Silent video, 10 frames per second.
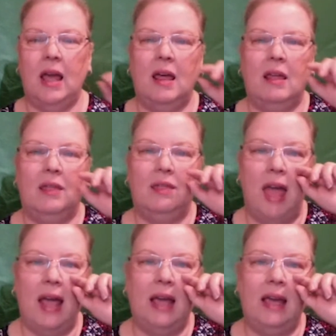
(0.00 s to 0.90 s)

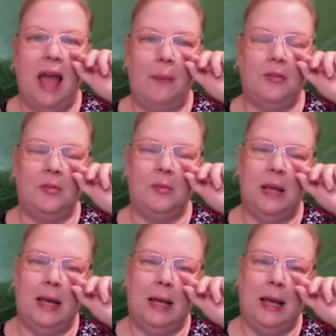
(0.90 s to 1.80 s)
They kept
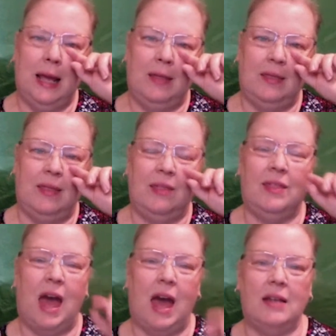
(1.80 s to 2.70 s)
me in
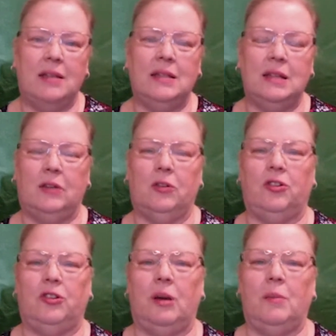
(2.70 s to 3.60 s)
that
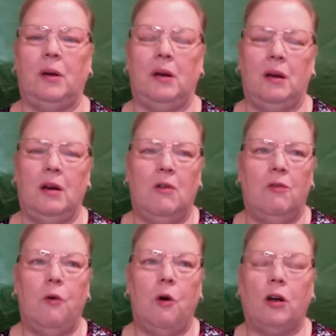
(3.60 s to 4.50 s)
dealership
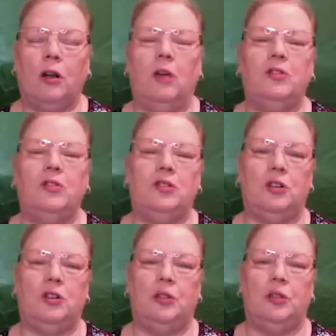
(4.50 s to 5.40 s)
for close
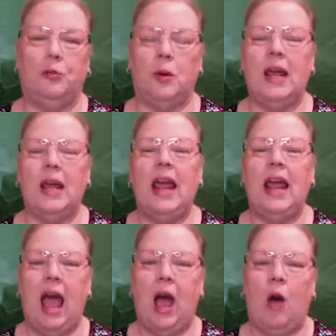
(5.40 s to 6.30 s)
to 3
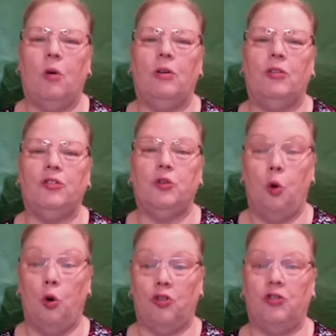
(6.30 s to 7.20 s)
hours,
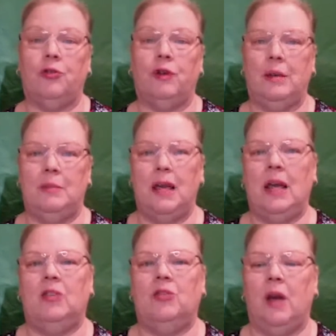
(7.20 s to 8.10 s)
torturing
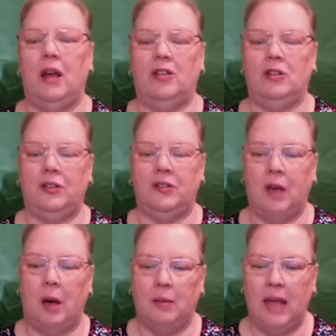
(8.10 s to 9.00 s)
me, trying to
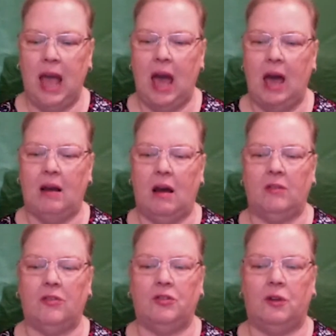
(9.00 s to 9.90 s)
sell me
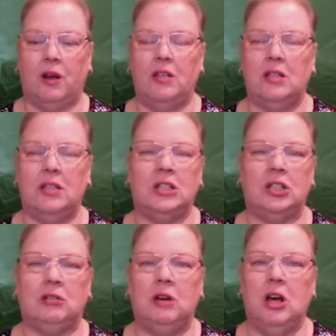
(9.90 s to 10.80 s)
add-ons, trying to
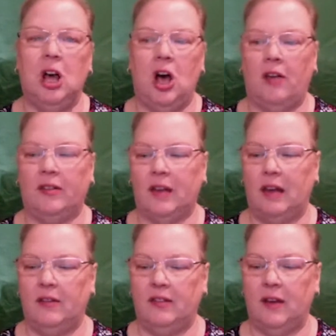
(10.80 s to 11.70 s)
do all this
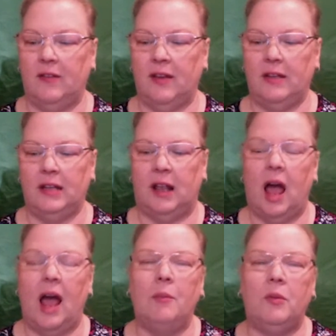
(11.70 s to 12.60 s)
kind of stuff until
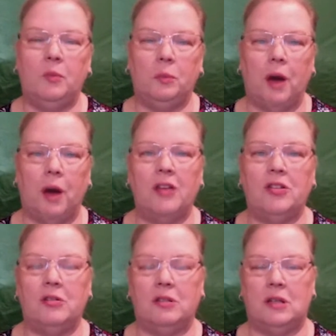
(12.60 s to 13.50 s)
I was brought
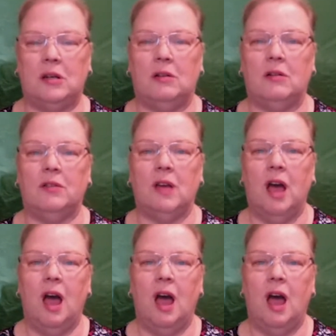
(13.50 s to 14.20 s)
to tears.